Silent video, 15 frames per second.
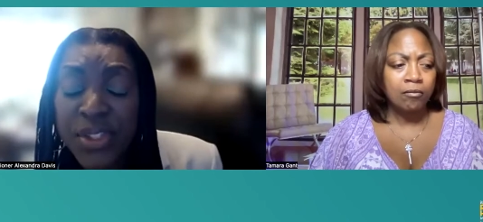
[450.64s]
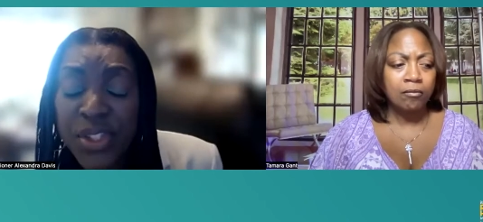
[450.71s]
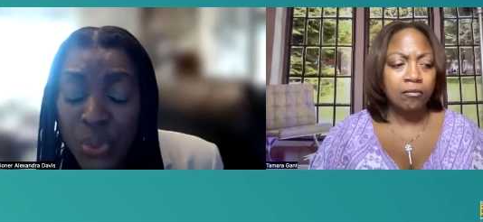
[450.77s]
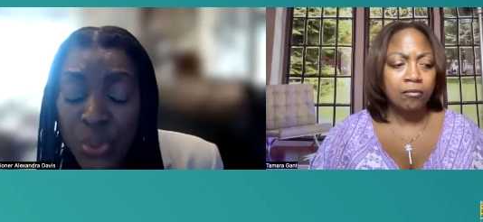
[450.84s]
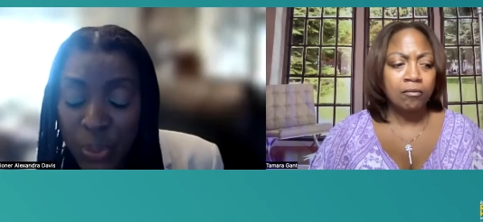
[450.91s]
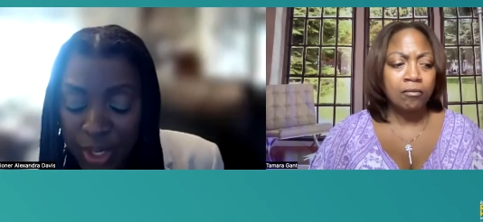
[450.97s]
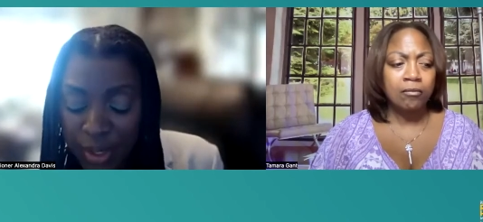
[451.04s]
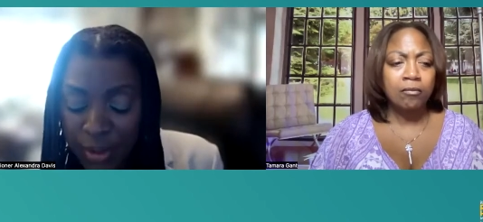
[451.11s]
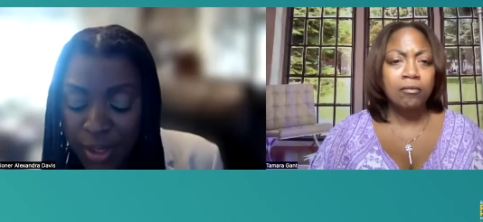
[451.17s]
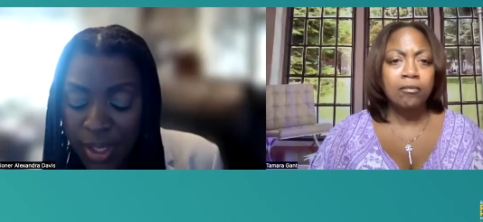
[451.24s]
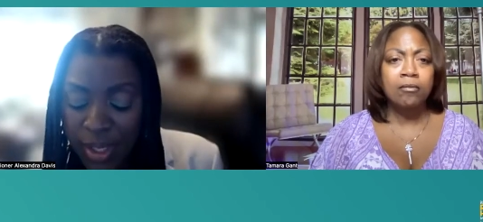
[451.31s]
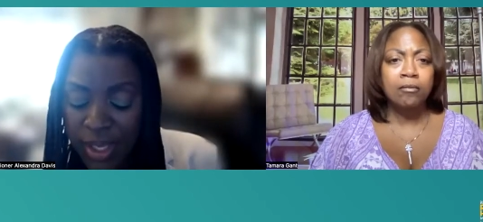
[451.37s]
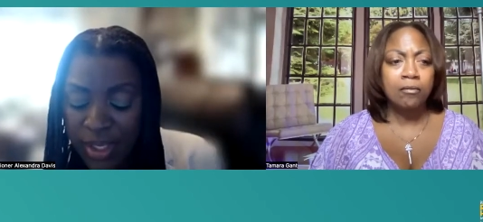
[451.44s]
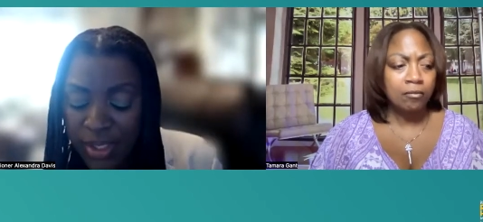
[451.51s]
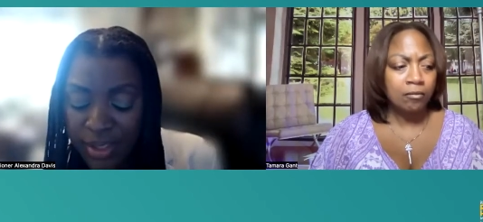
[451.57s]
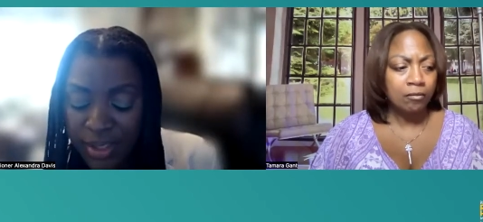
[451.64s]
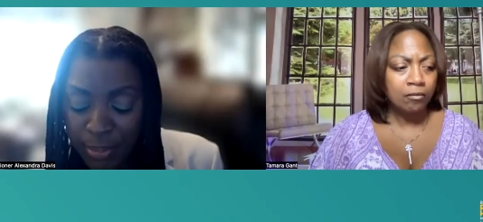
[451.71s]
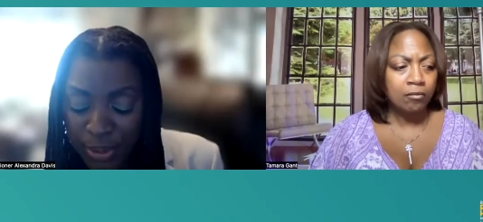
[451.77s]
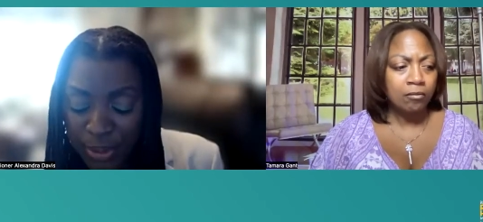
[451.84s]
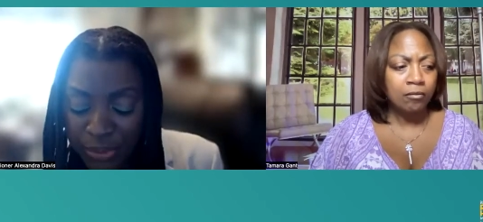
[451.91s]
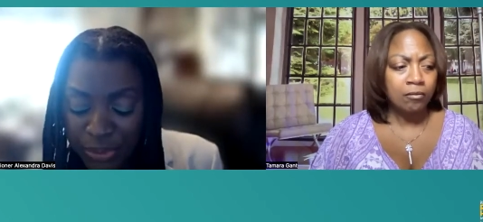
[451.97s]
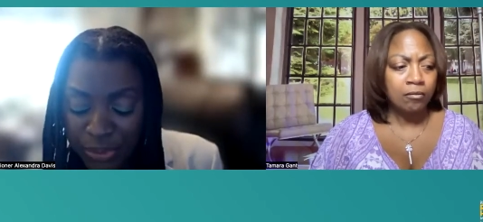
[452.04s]
Speaker 1: Square number
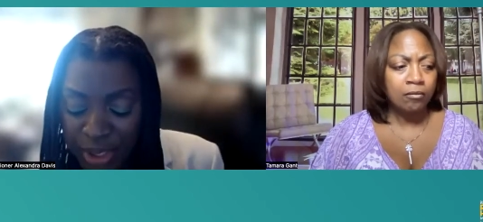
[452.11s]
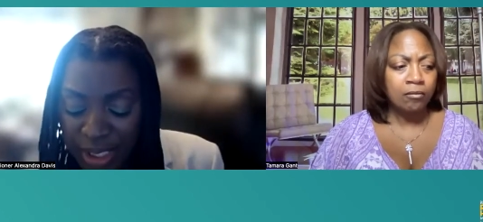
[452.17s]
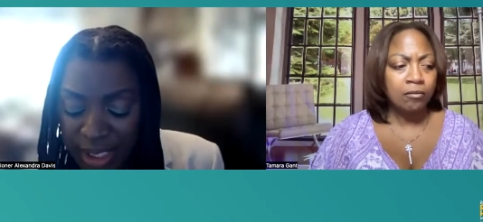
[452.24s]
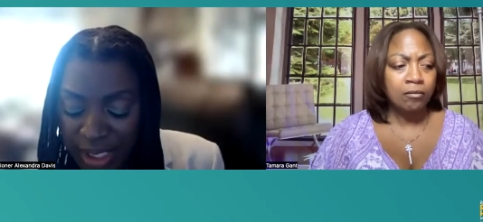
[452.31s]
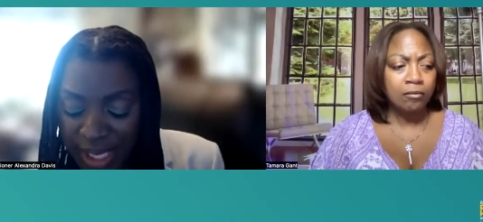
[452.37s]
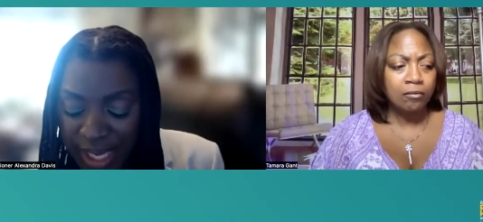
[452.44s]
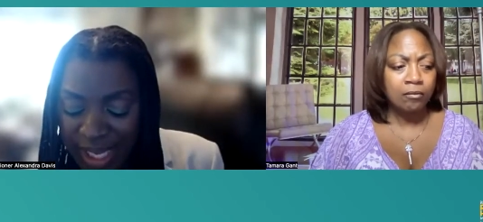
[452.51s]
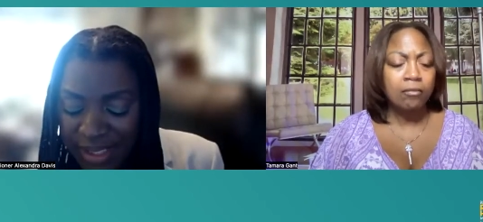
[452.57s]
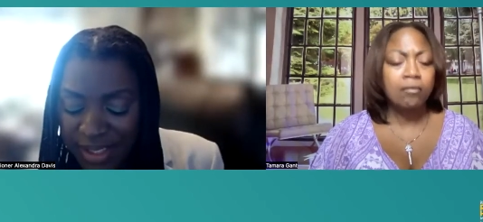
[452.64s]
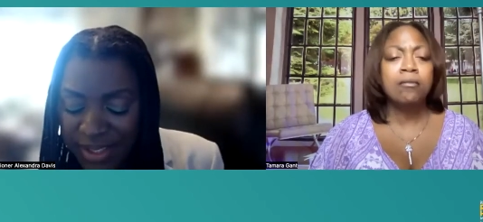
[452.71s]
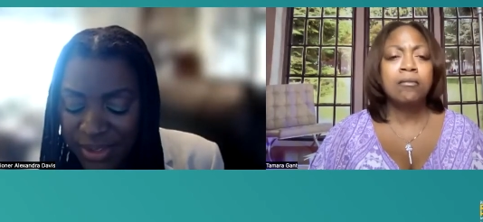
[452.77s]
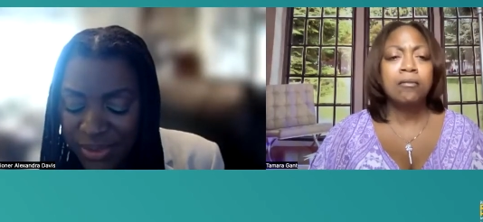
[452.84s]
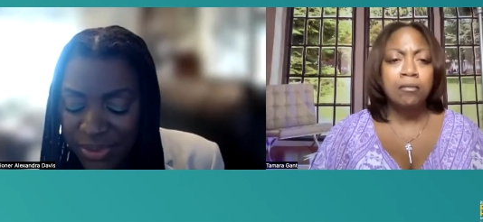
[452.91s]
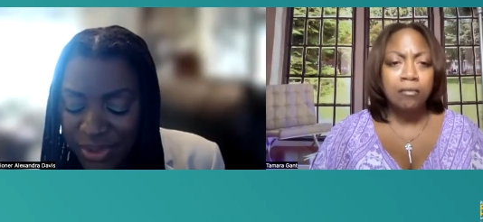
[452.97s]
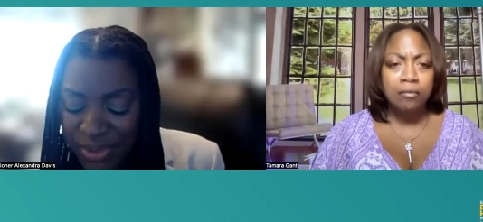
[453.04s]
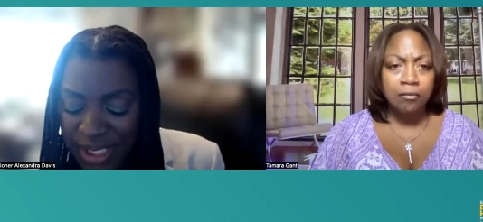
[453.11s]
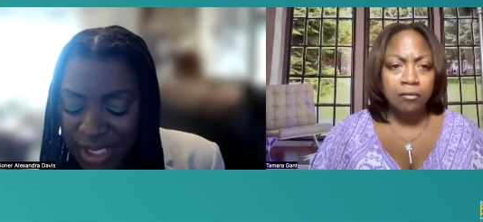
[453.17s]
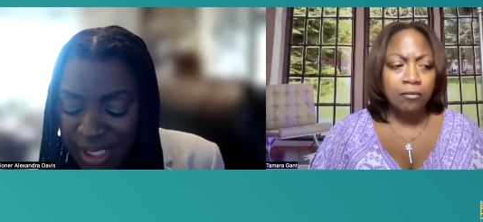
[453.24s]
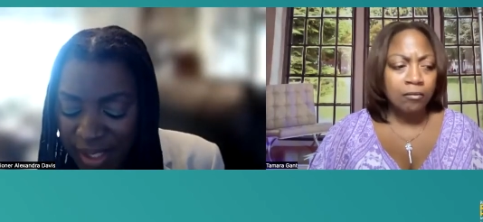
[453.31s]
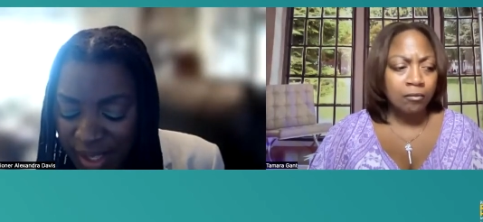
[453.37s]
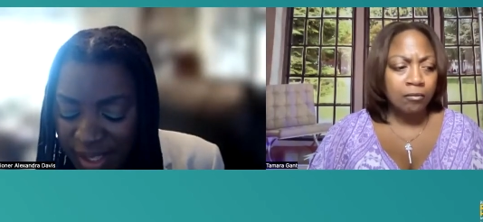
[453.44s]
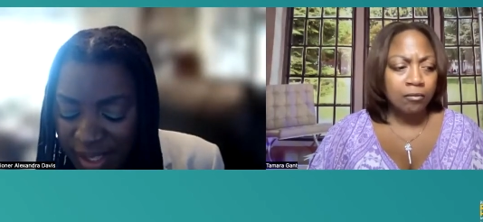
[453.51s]
3 at
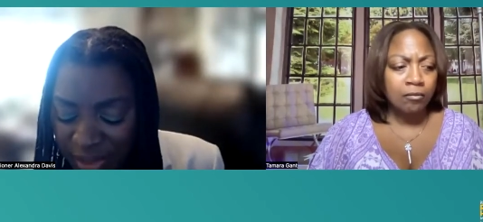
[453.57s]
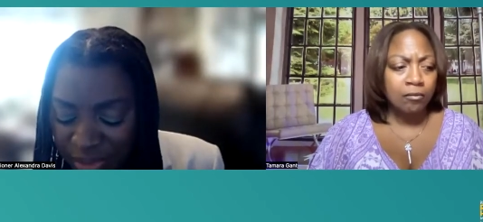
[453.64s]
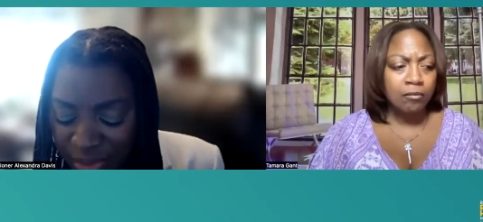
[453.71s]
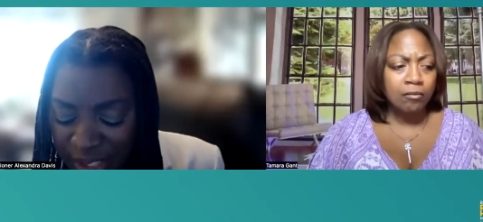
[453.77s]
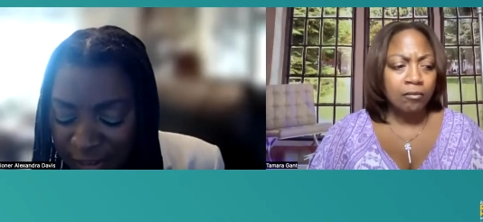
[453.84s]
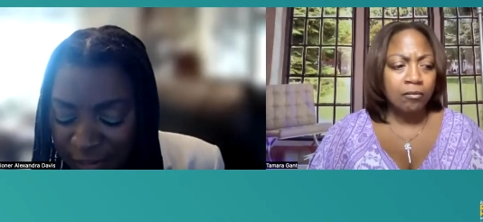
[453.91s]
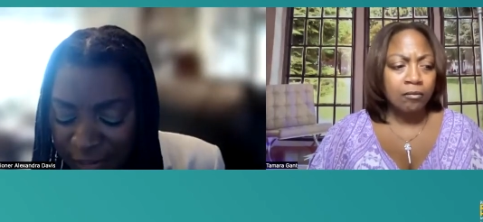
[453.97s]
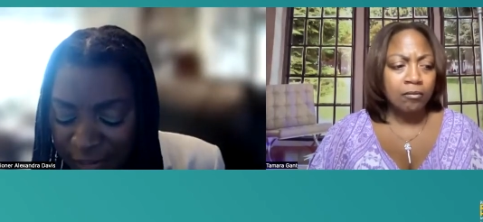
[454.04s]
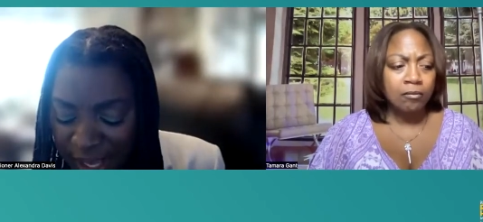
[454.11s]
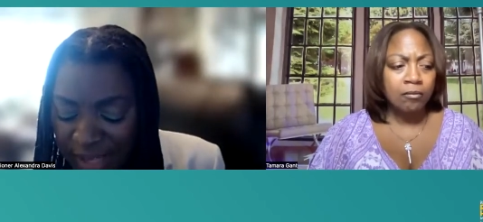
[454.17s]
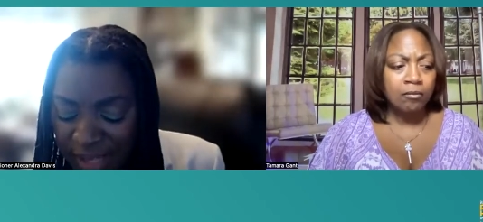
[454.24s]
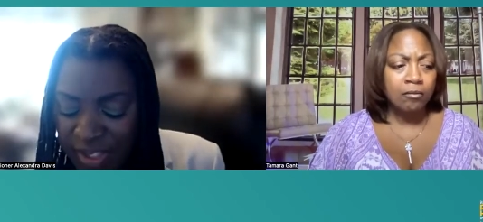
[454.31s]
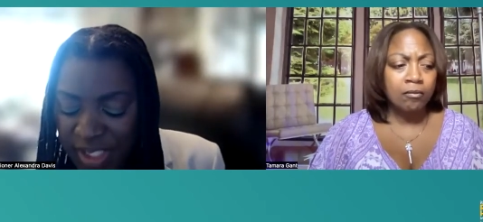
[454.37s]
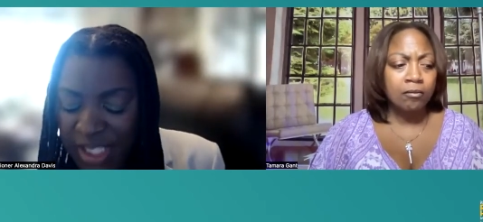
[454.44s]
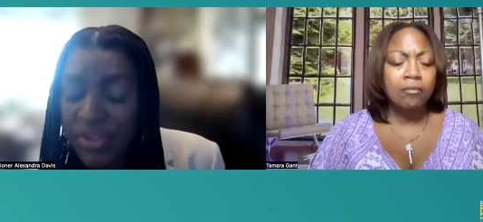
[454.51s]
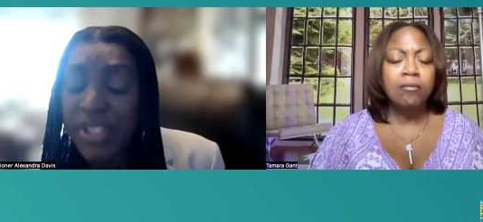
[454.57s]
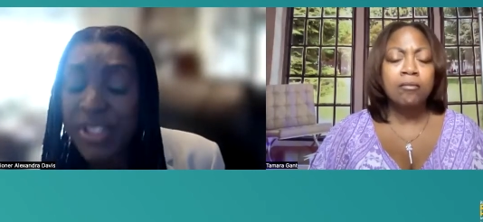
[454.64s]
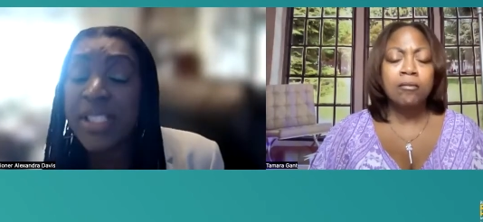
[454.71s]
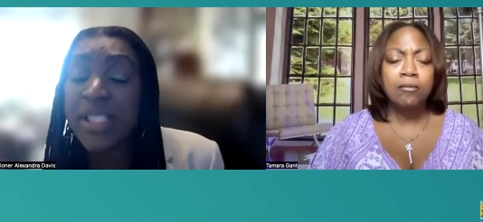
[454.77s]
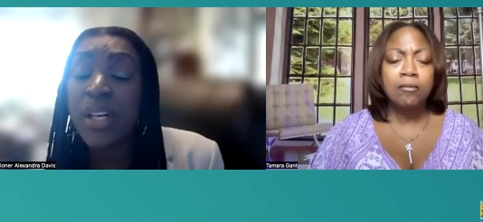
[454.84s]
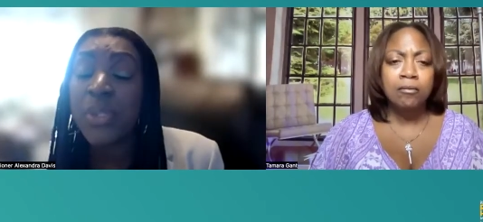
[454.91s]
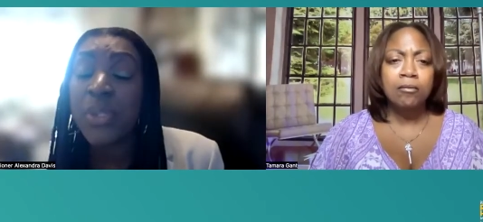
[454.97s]
3350
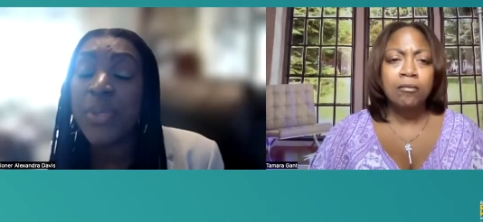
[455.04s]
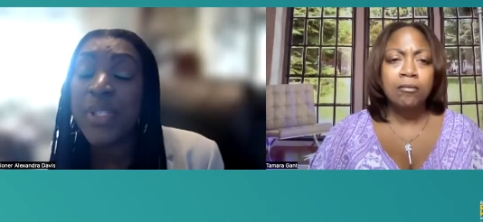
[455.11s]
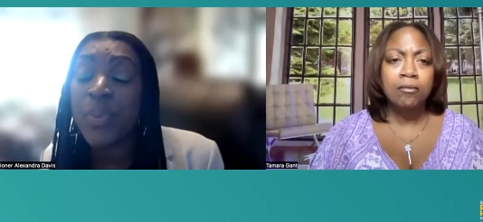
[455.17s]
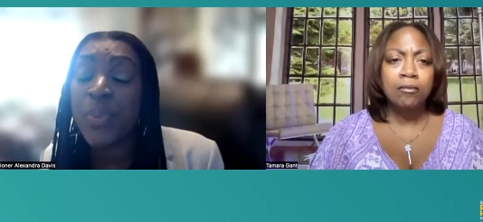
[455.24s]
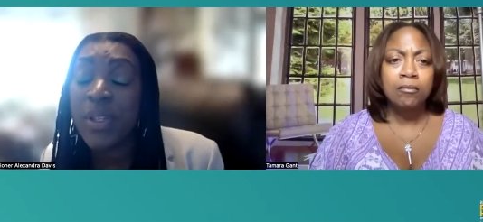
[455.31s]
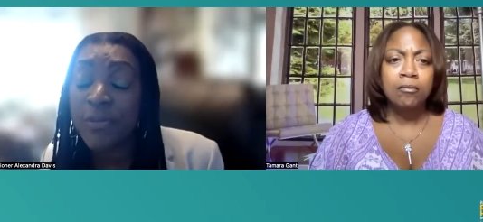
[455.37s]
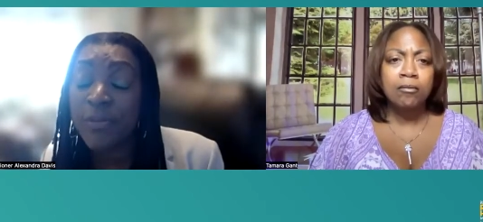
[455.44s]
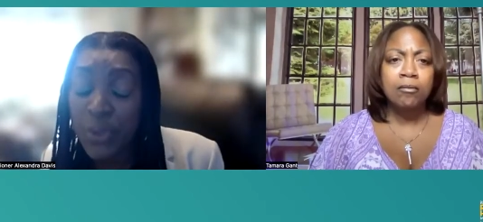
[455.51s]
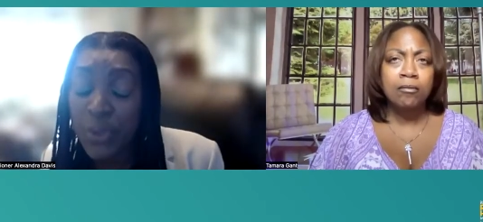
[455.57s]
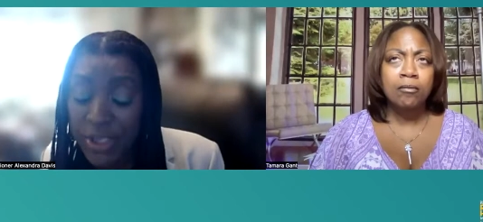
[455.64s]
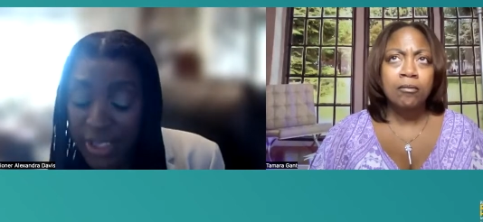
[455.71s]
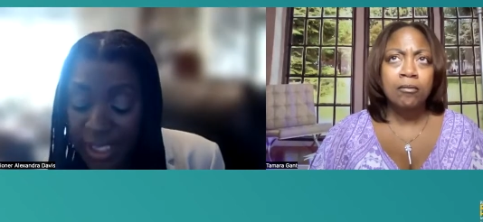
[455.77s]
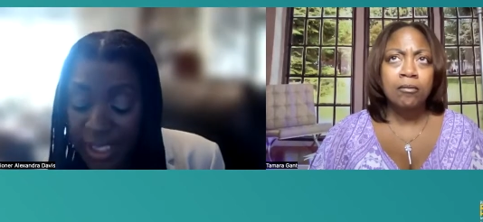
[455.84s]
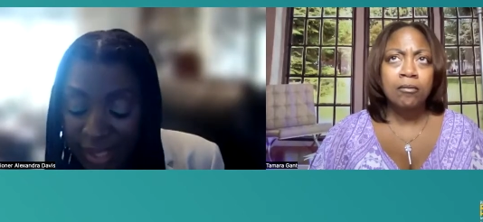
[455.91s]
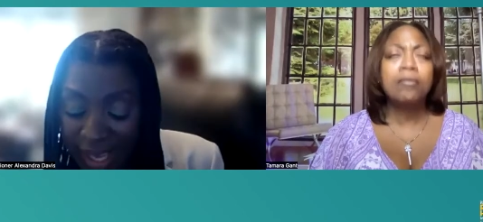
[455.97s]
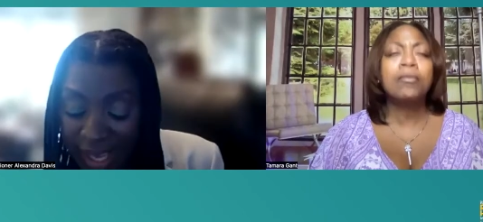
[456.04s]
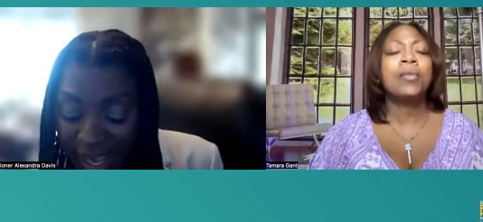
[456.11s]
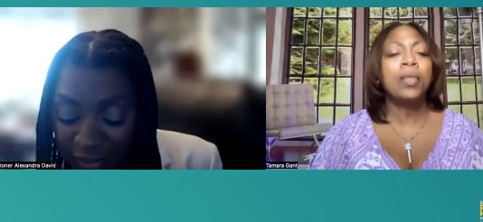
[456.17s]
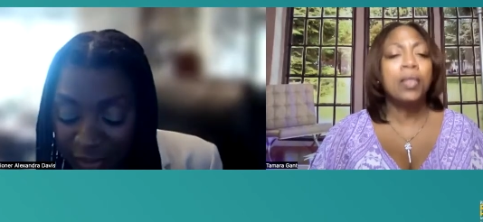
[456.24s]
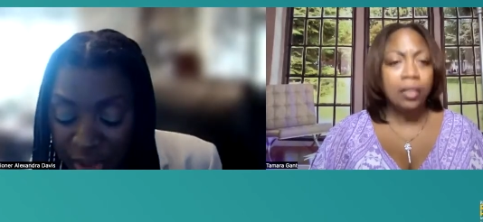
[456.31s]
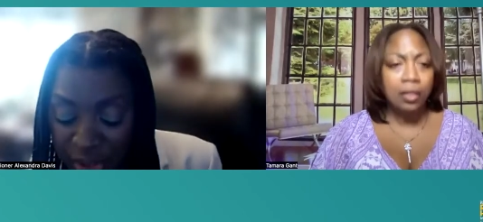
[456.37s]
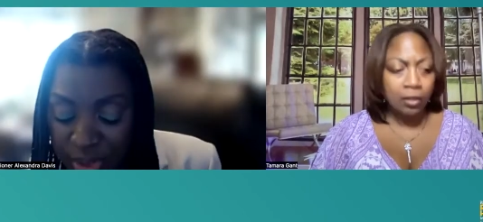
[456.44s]
Southwest 148th
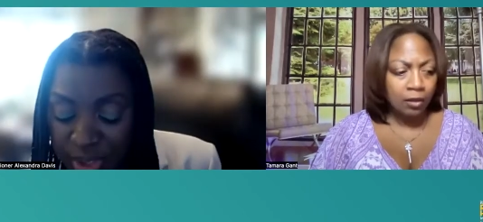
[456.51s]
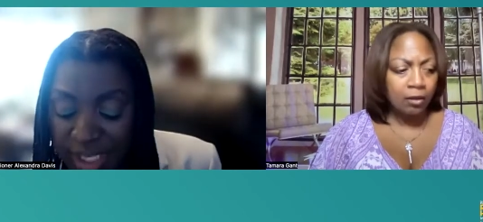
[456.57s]
Avenue.